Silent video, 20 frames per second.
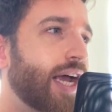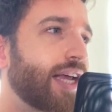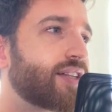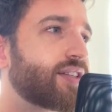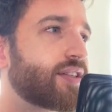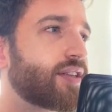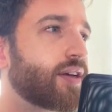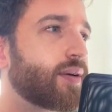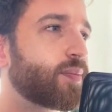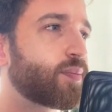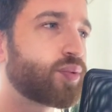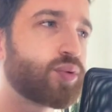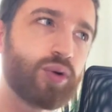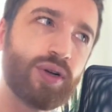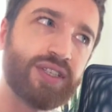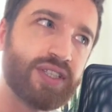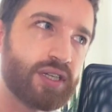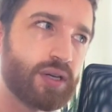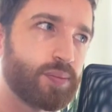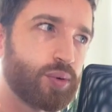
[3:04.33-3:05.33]
It's the
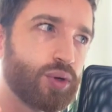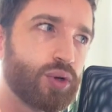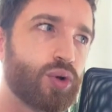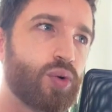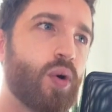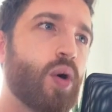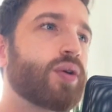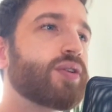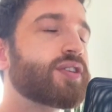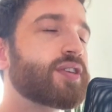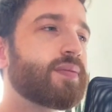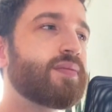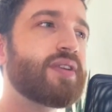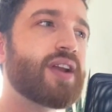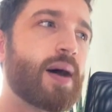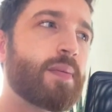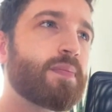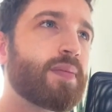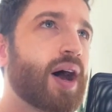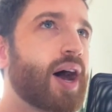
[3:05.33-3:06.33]
principal quantum
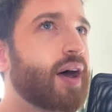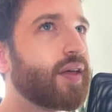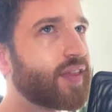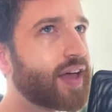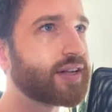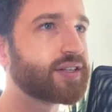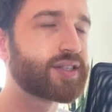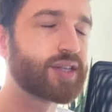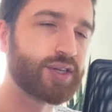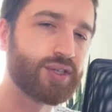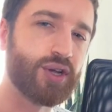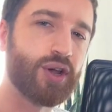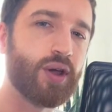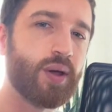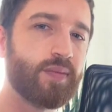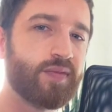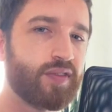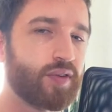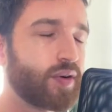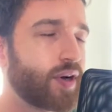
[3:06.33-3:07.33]
number, that's the
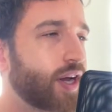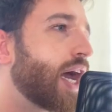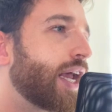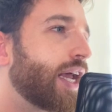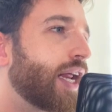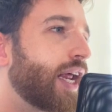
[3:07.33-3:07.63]
term for it.